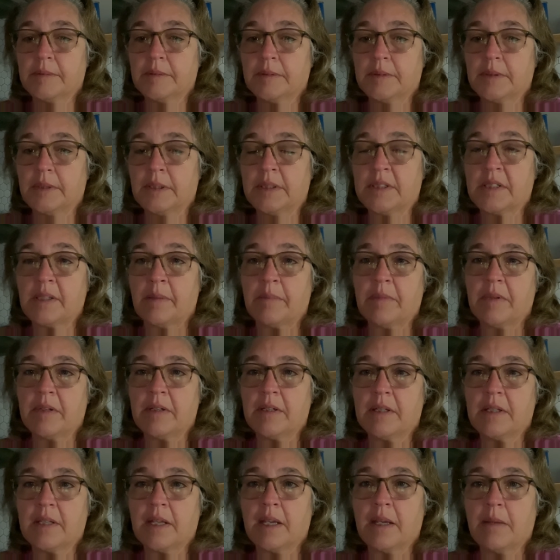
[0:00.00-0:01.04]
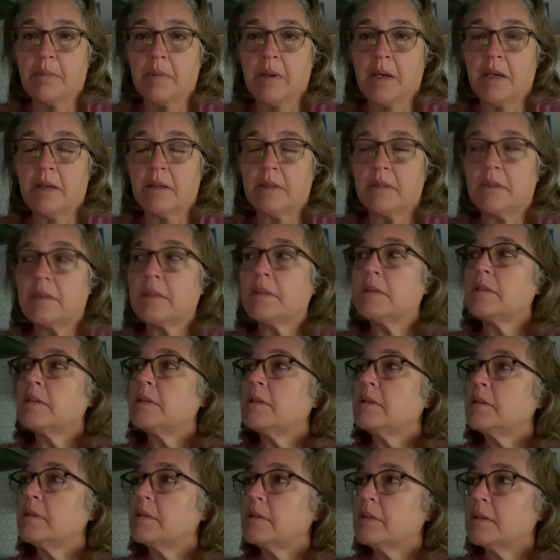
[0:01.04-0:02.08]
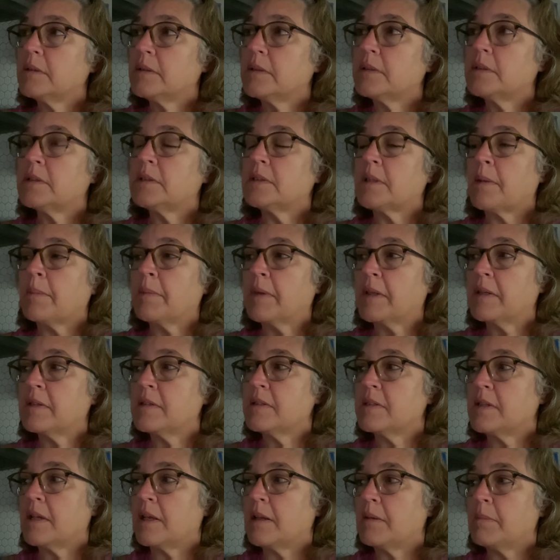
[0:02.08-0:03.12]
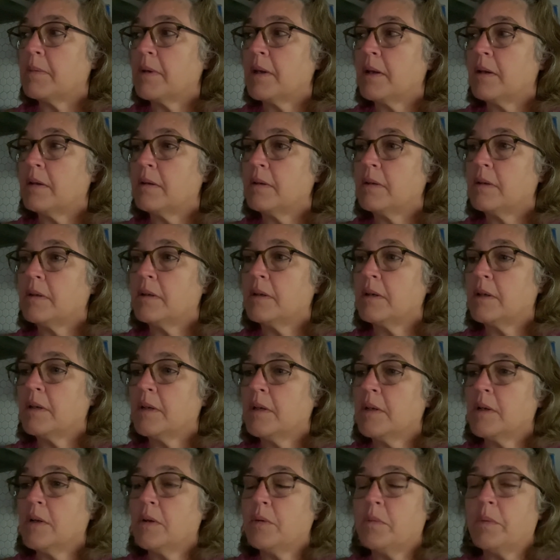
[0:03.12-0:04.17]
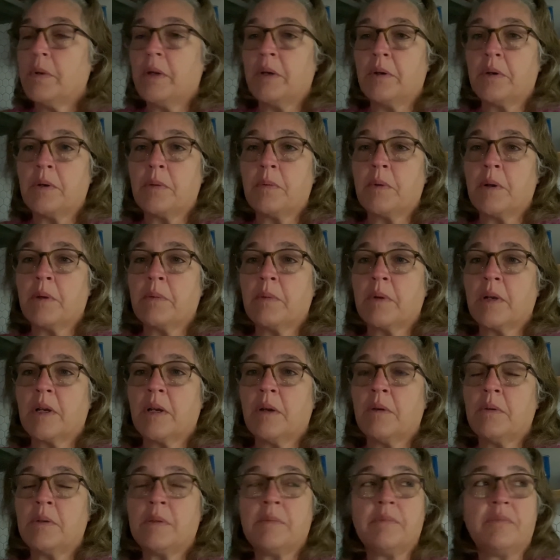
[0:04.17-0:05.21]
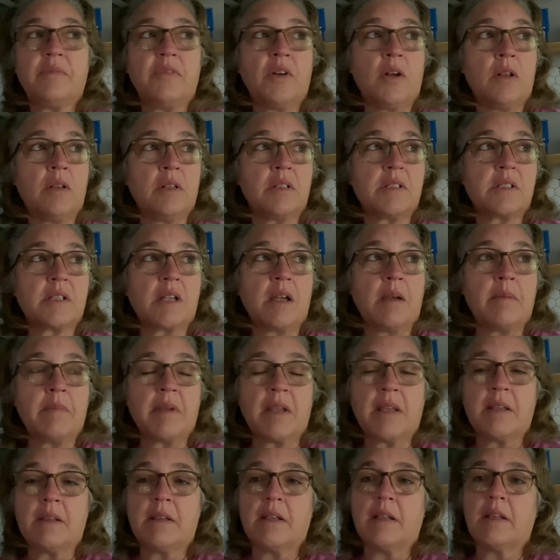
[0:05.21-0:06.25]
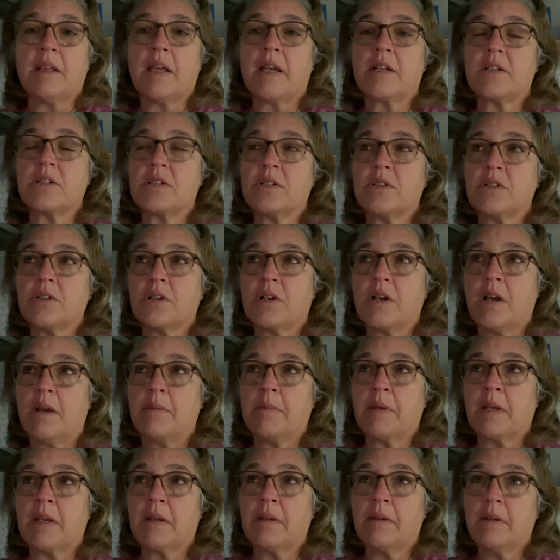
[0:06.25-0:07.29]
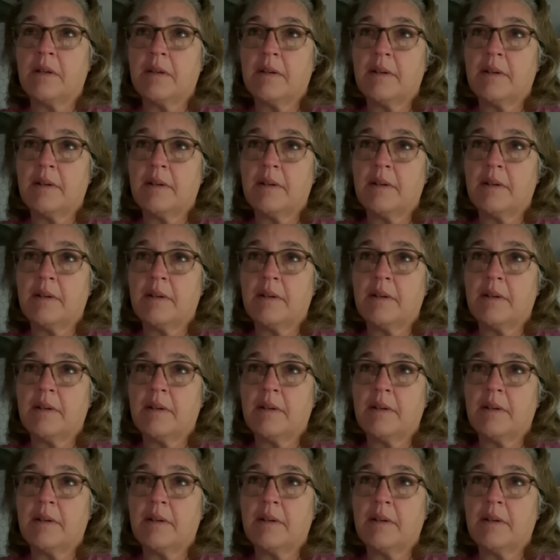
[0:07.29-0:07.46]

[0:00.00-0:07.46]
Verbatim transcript: It's something to think about. It's something to think about. We don't know where we're going. Fall is coming. The elections are coming.